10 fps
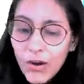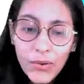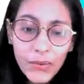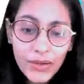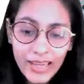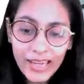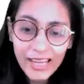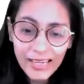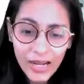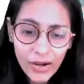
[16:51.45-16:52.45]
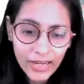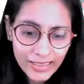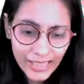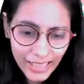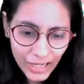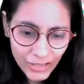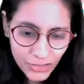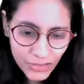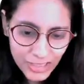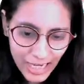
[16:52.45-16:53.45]
Okay. Now I think I
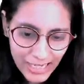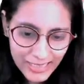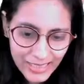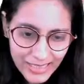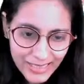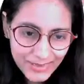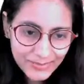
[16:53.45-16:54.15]
should start it.